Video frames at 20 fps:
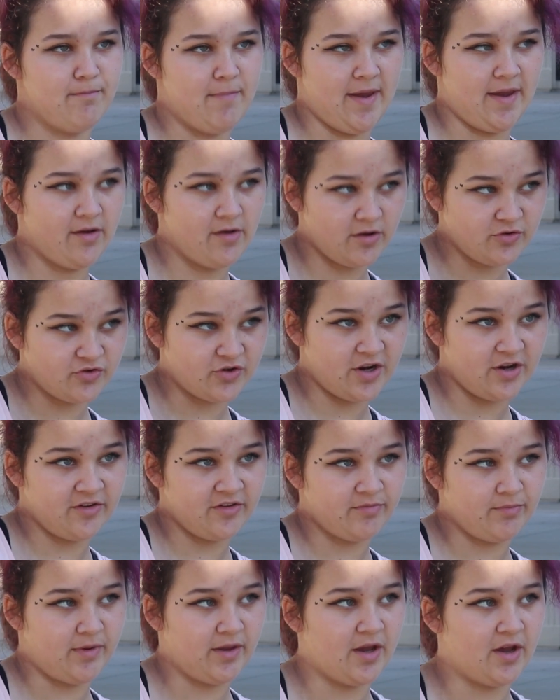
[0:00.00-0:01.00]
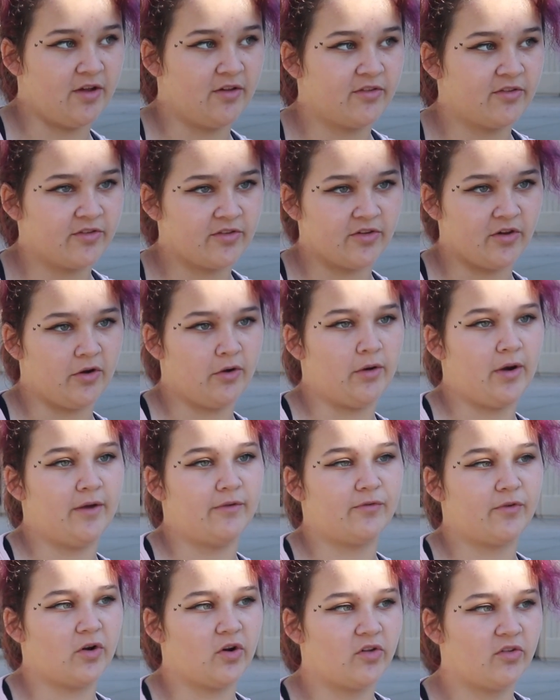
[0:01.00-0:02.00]
make a dress because so I
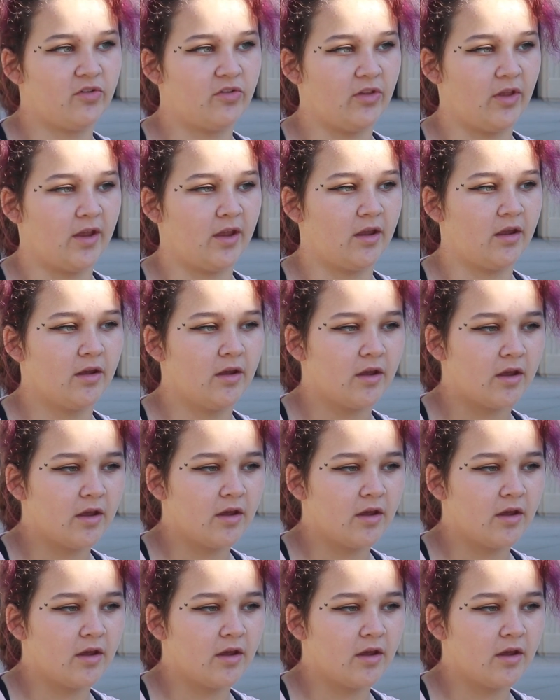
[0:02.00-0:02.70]
first like